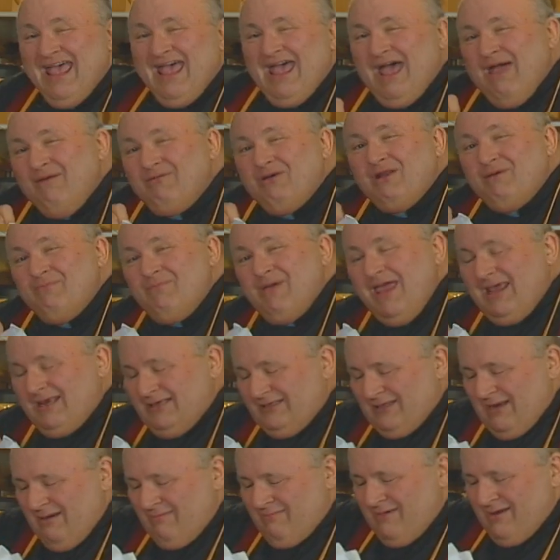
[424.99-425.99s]
I'm going to make
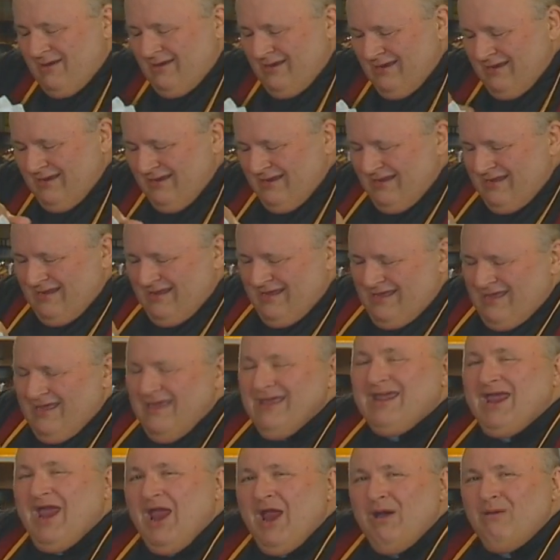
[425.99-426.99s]
some
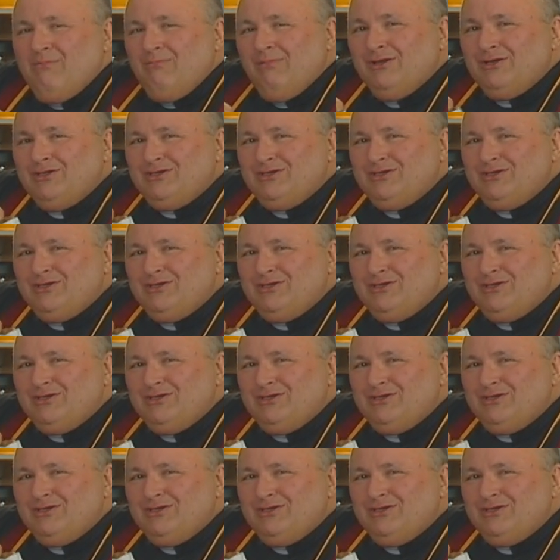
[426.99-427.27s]
caramel